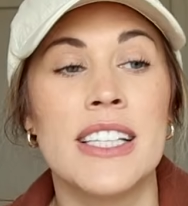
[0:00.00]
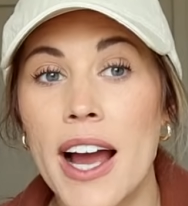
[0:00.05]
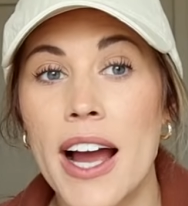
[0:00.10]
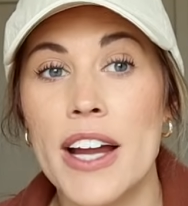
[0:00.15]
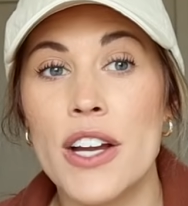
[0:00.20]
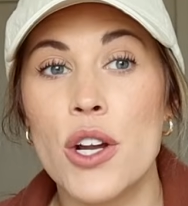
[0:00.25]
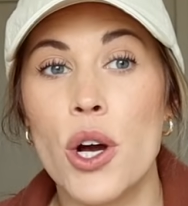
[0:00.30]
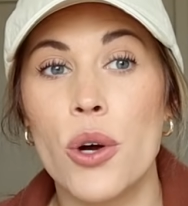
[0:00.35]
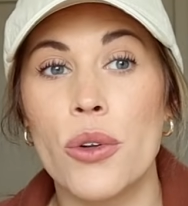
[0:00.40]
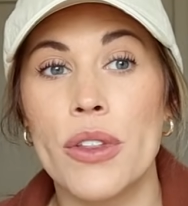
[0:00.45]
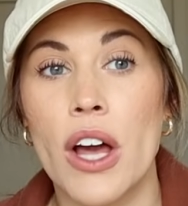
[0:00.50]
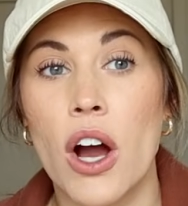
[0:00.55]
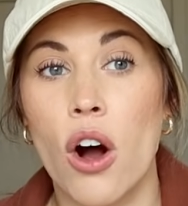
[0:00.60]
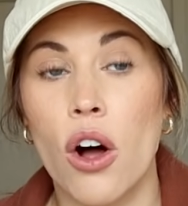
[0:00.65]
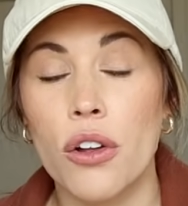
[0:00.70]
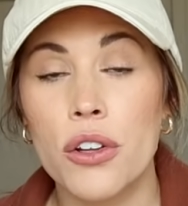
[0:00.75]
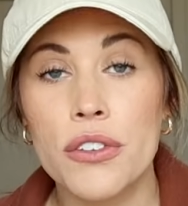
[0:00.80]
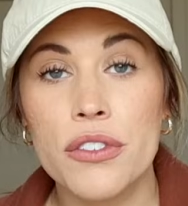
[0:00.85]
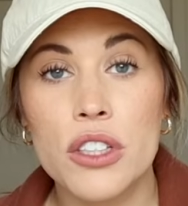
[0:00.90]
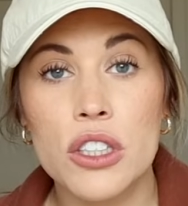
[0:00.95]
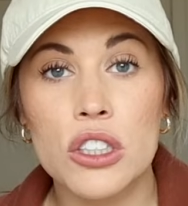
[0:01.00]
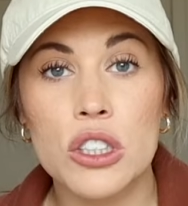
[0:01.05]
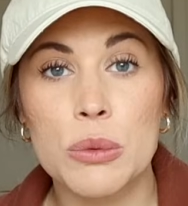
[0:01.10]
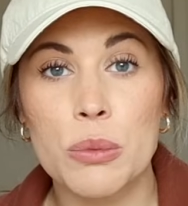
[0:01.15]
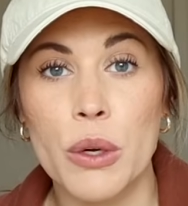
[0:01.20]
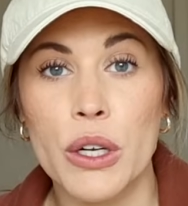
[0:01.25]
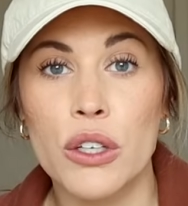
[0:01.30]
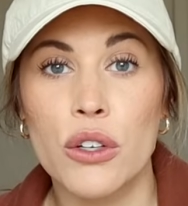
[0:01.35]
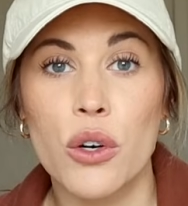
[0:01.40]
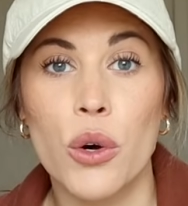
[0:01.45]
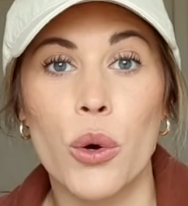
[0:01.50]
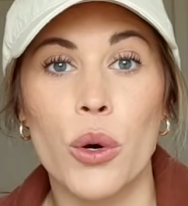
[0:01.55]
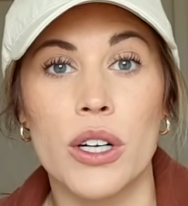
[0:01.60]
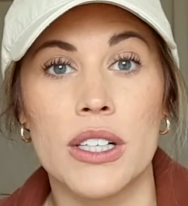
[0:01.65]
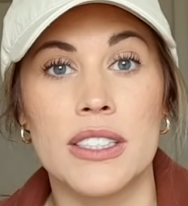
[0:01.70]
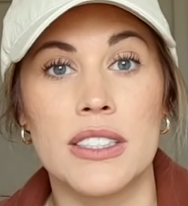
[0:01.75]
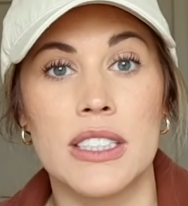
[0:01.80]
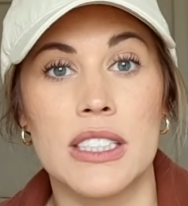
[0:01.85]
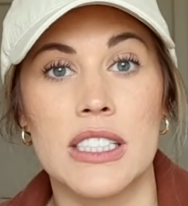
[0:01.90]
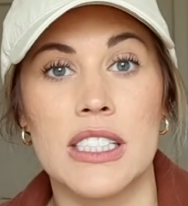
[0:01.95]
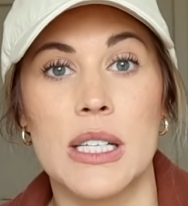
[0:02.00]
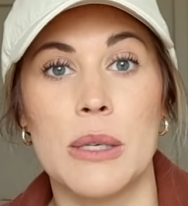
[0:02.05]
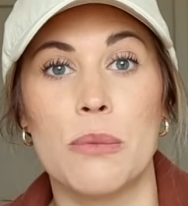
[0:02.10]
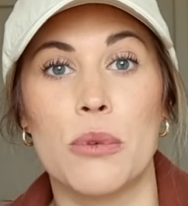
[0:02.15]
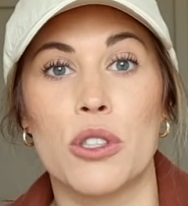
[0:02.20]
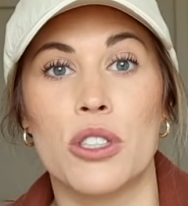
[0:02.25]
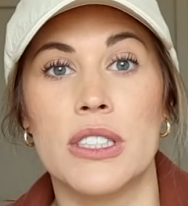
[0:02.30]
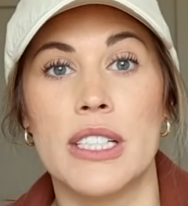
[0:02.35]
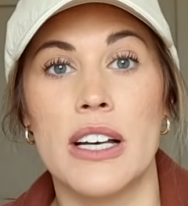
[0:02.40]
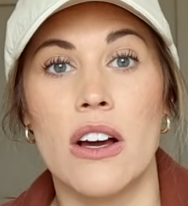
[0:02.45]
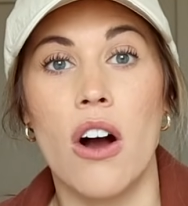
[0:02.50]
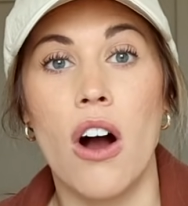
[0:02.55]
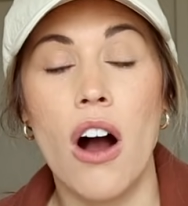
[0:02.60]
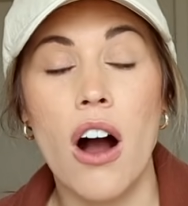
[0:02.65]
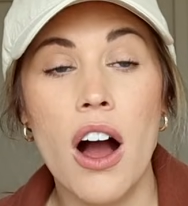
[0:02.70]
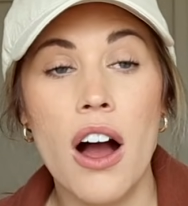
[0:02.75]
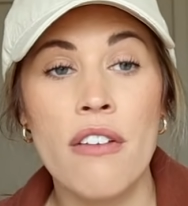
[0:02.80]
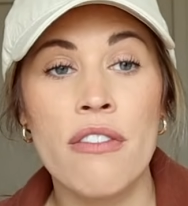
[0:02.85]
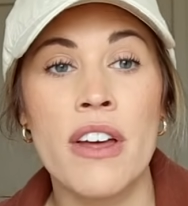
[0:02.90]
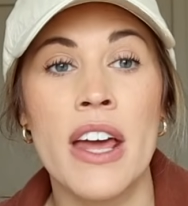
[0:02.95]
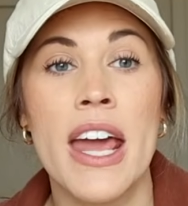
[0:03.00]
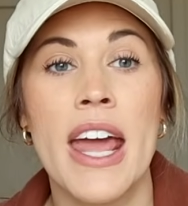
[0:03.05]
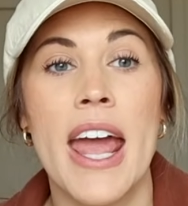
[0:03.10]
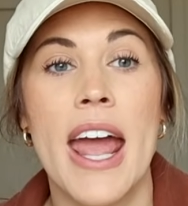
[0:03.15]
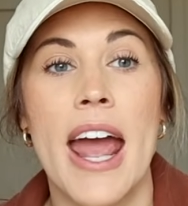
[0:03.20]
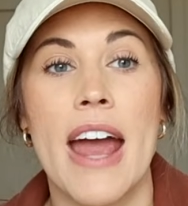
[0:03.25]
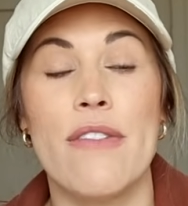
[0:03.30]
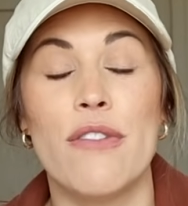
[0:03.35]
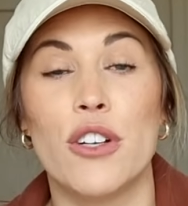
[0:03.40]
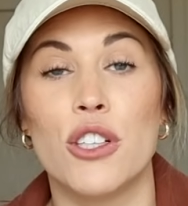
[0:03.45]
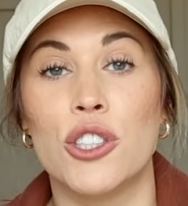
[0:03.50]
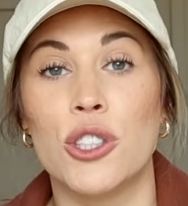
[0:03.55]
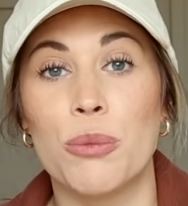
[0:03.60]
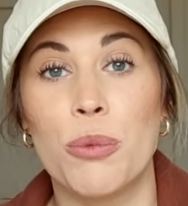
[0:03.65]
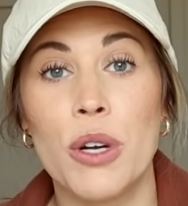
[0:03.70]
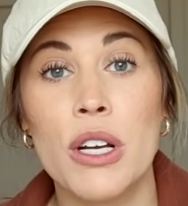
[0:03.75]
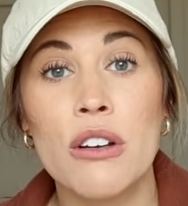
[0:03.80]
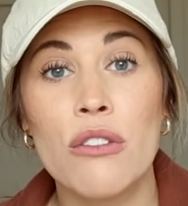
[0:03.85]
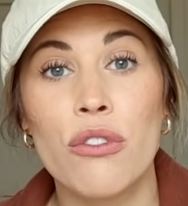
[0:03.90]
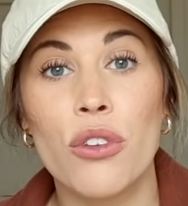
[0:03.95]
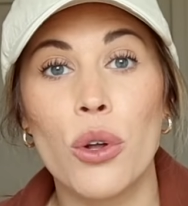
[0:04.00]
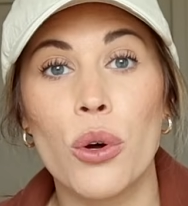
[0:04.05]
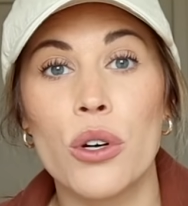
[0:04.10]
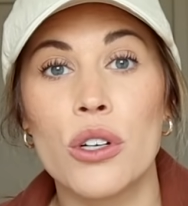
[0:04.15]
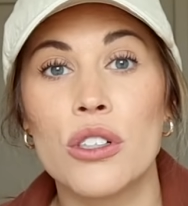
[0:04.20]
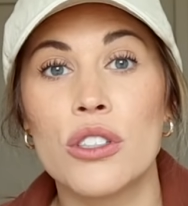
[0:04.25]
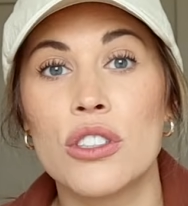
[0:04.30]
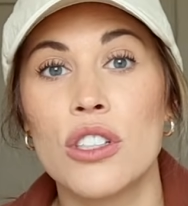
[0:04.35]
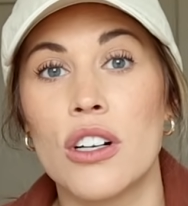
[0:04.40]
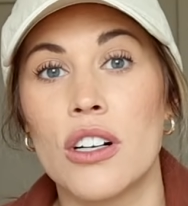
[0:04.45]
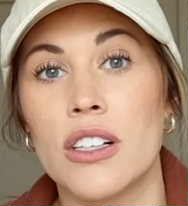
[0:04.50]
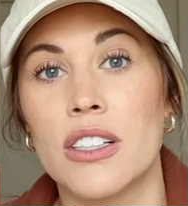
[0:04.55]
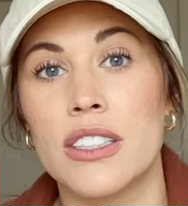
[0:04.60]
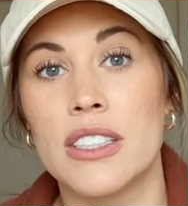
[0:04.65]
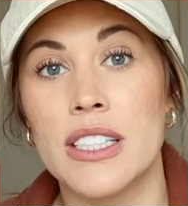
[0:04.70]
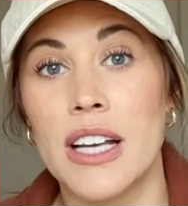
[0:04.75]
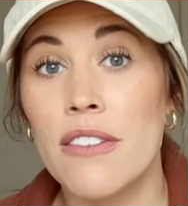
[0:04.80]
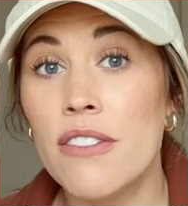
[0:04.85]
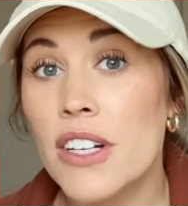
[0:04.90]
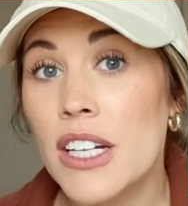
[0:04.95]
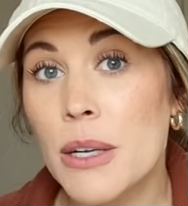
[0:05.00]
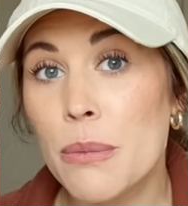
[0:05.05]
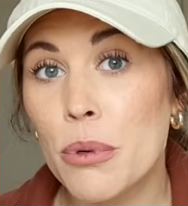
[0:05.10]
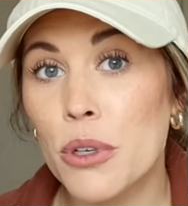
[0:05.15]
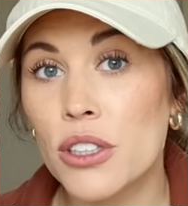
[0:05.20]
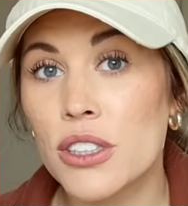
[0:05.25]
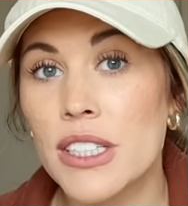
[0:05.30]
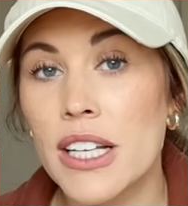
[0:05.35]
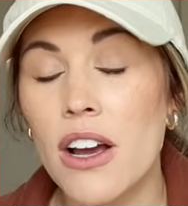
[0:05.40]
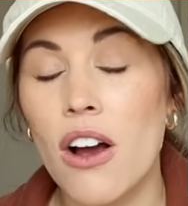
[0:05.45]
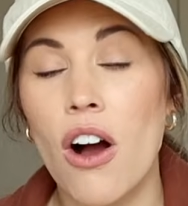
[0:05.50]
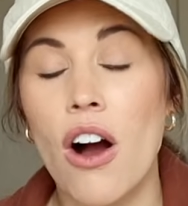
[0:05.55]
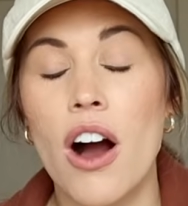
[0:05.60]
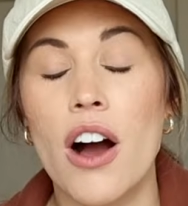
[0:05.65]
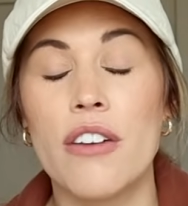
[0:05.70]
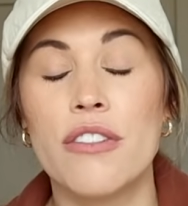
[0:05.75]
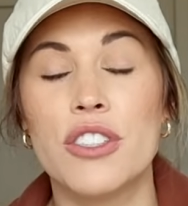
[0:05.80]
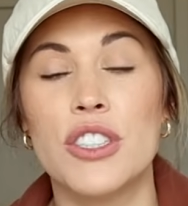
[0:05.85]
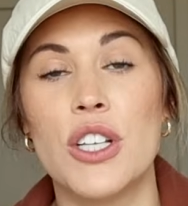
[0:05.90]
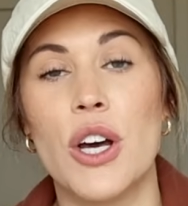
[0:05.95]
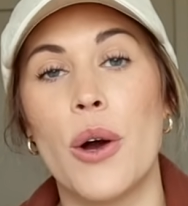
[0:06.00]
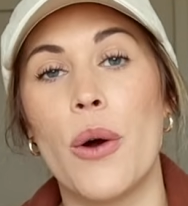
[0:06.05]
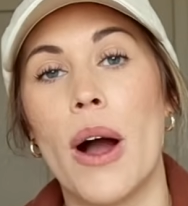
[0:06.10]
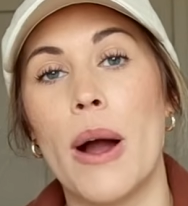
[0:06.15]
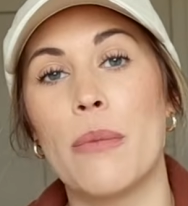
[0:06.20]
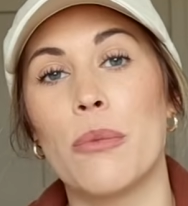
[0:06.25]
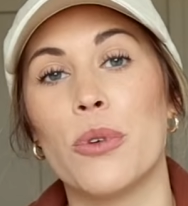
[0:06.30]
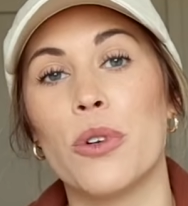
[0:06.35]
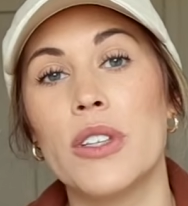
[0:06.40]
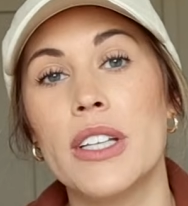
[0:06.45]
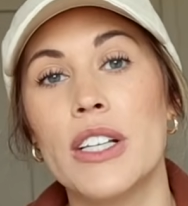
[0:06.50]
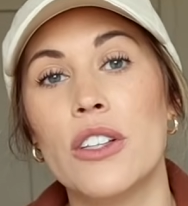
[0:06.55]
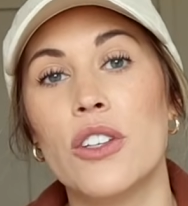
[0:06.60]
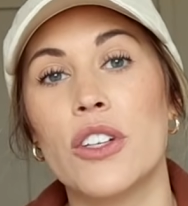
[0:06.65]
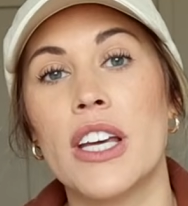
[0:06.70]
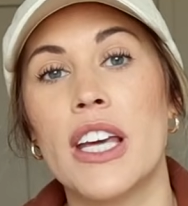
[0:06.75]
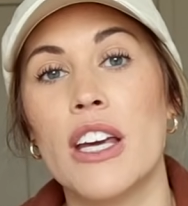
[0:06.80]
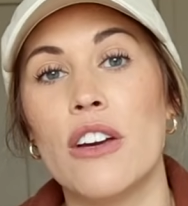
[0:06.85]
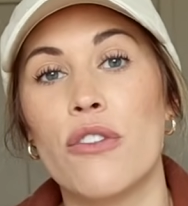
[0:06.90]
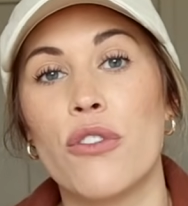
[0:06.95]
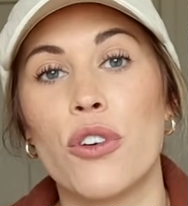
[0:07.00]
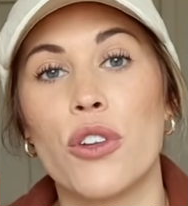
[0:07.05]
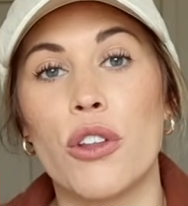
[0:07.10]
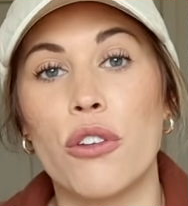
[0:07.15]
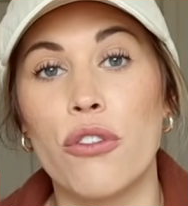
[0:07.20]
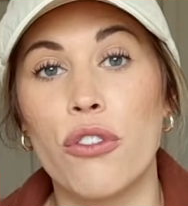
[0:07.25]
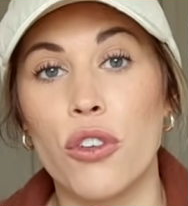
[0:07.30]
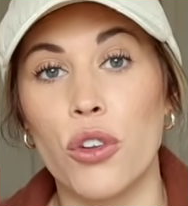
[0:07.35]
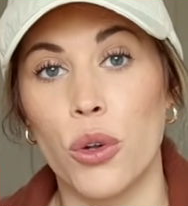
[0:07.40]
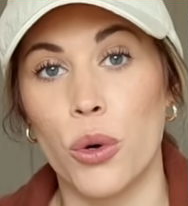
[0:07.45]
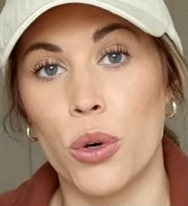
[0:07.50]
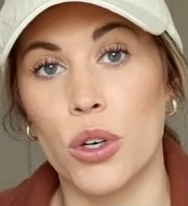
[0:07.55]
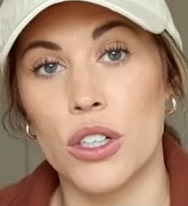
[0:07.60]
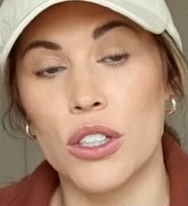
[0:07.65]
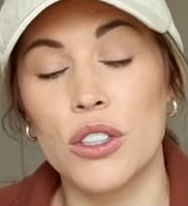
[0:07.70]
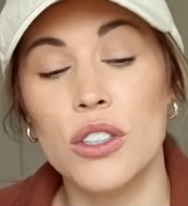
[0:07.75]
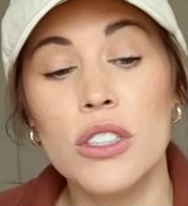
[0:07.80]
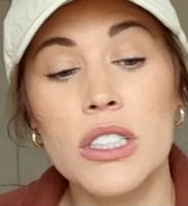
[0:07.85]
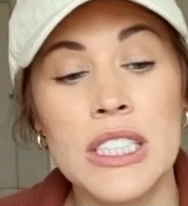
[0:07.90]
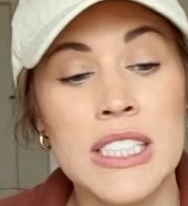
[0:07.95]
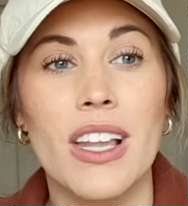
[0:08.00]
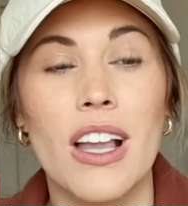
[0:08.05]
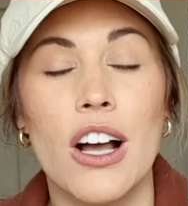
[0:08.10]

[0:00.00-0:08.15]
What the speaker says: I know that all of their spring decor is 60% off and their spring florals are 70% off. So I'm really looking for the florals.